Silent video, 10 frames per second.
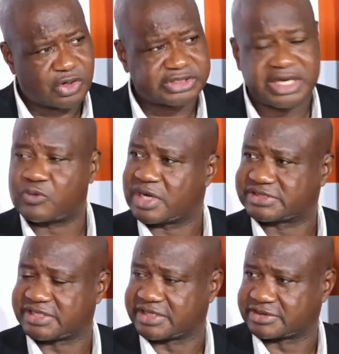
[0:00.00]
the ECOWAS
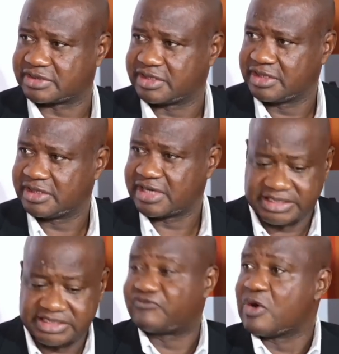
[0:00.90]
states,
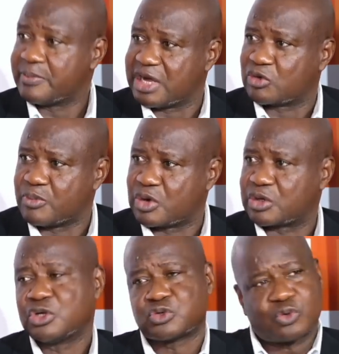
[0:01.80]
and they formed
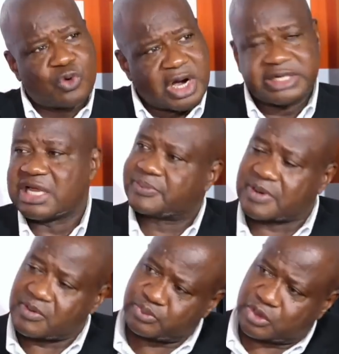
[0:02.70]
ECOMOG to go and
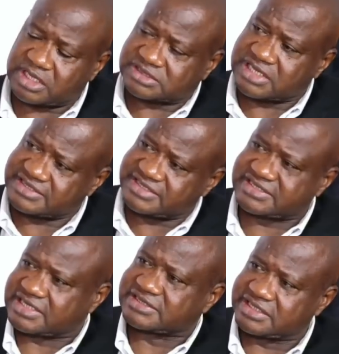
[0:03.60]
help our brothers and
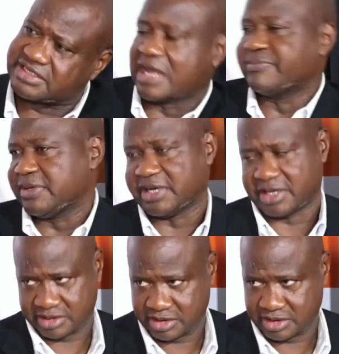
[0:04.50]
sisters in Liberia.